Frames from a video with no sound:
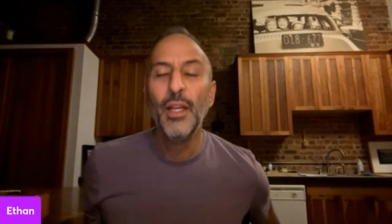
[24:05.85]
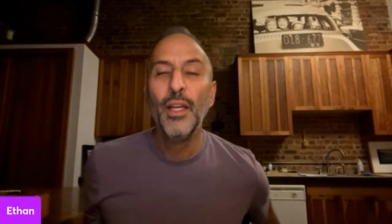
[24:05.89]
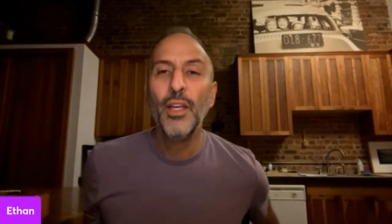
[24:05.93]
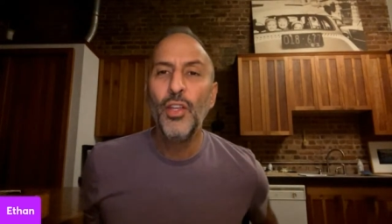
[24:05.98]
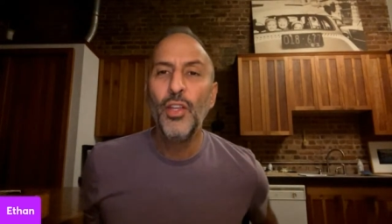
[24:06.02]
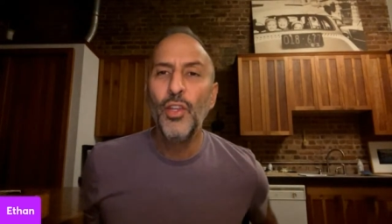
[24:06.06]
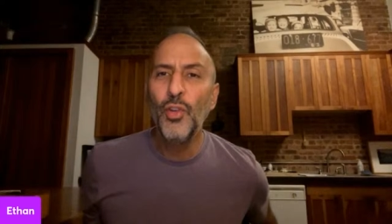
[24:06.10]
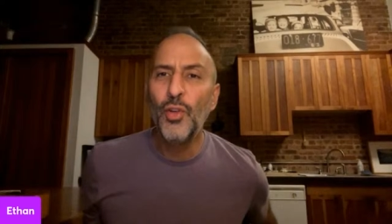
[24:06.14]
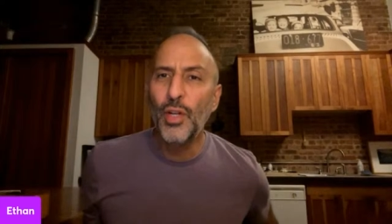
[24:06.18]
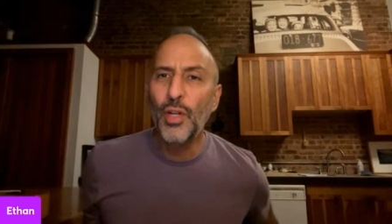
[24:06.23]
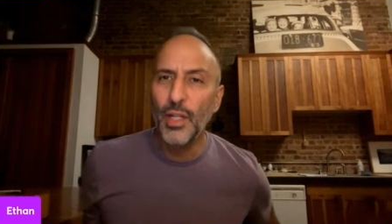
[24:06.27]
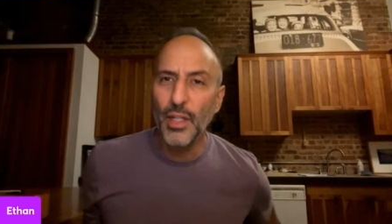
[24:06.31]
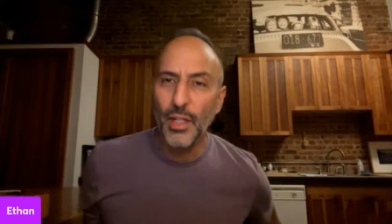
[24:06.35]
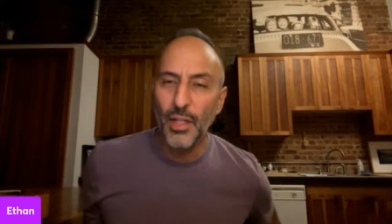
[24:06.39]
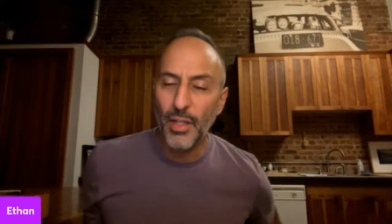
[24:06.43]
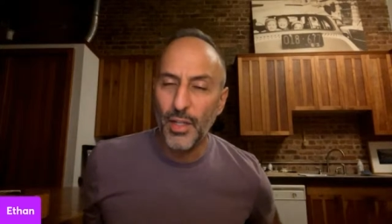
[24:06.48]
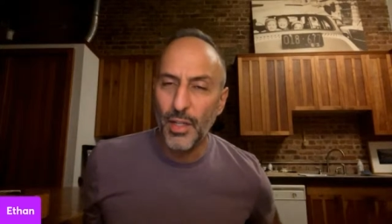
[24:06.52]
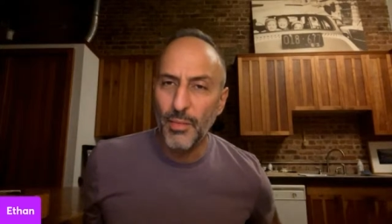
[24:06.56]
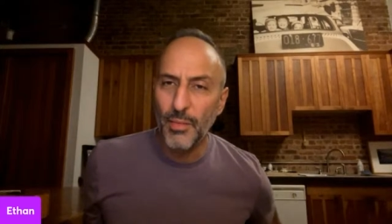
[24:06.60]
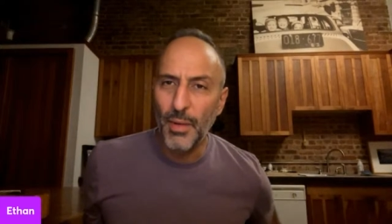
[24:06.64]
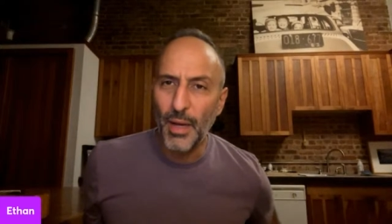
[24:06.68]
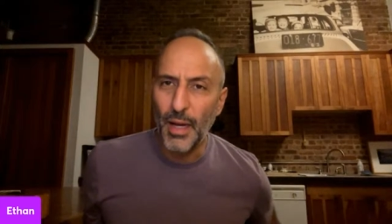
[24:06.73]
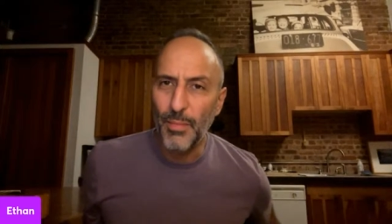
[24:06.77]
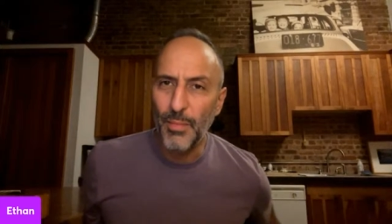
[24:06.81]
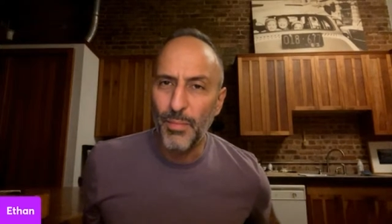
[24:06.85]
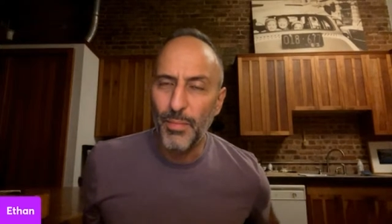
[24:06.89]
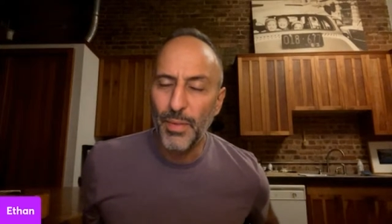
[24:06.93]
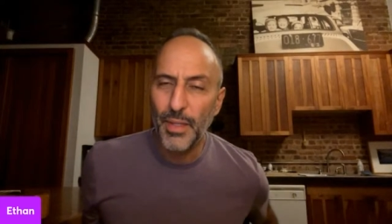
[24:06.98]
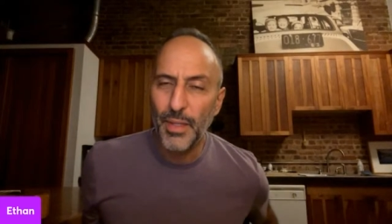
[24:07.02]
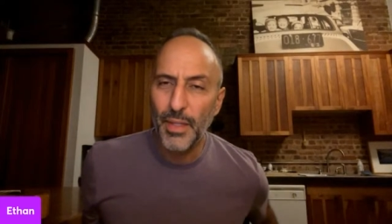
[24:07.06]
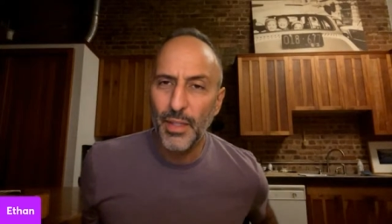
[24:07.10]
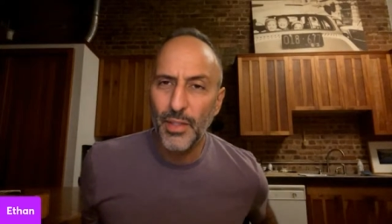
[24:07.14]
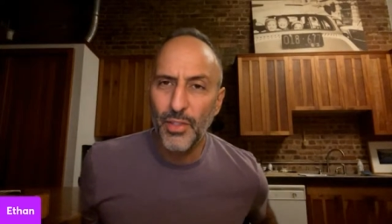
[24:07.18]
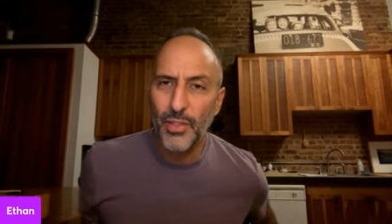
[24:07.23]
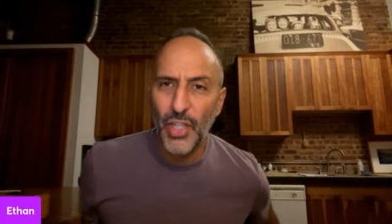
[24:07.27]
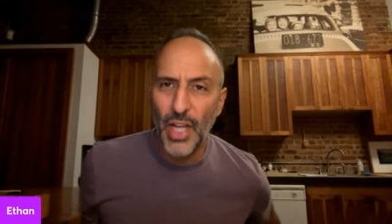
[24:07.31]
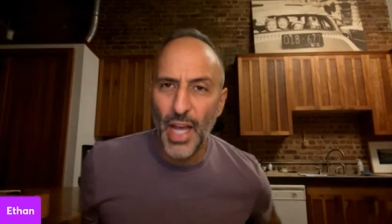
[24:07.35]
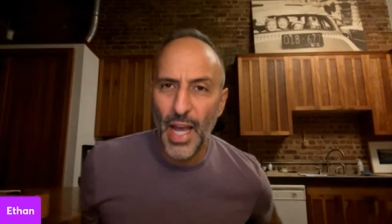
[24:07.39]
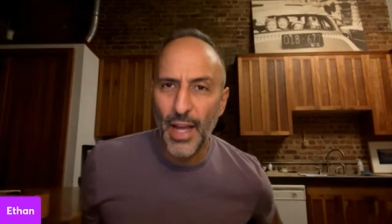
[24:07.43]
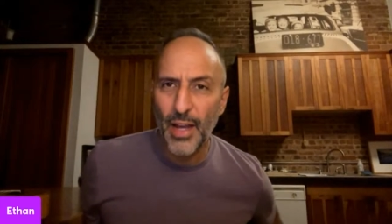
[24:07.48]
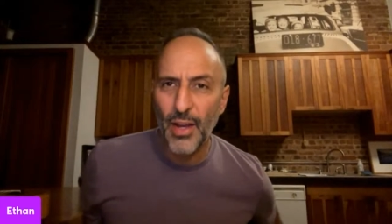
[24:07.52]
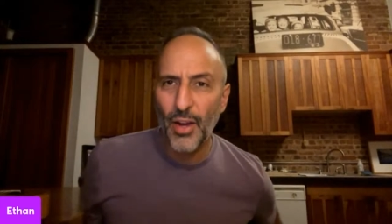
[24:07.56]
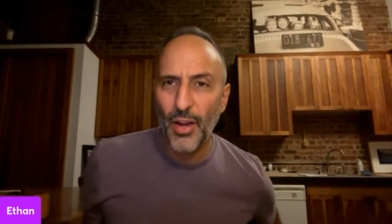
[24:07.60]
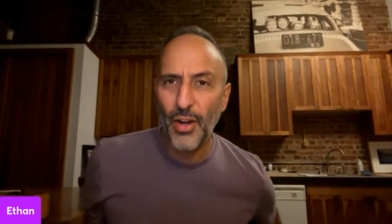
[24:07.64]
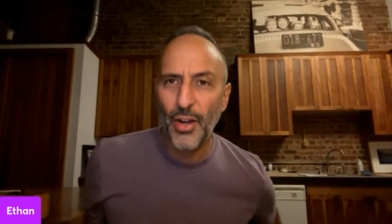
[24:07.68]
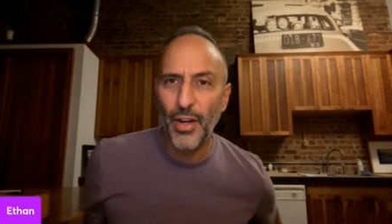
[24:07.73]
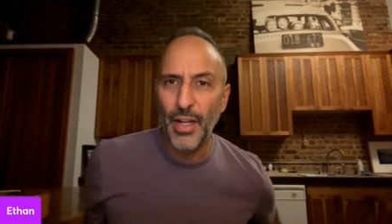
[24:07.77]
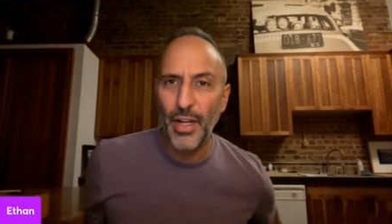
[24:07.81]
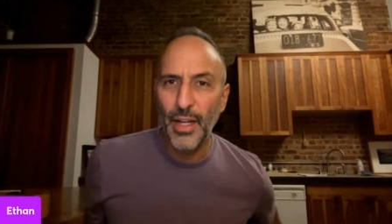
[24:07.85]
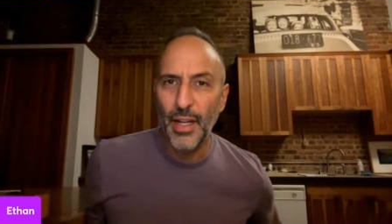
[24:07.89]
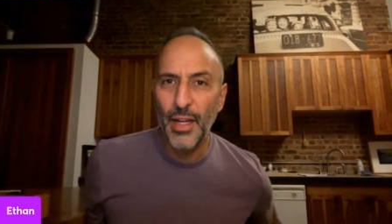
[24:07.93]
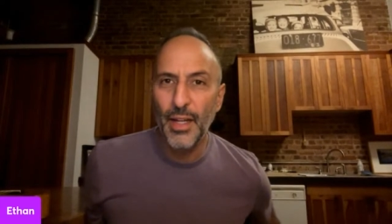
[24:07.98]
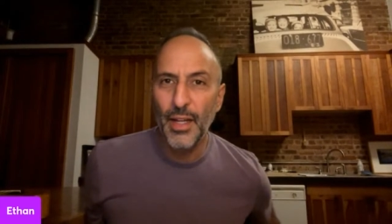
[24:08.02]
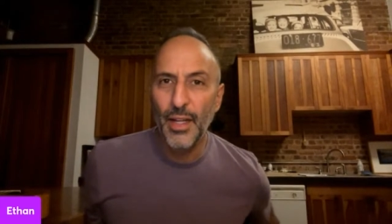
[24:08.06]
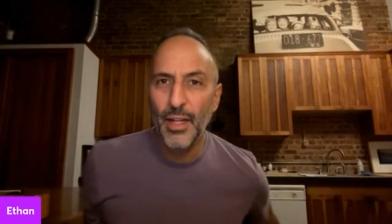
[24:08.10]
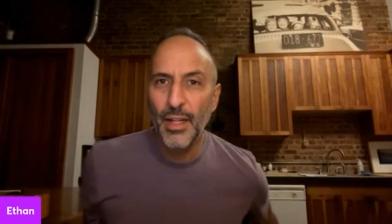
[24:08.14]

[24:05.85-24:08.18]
You can look him up, Jack Hardy.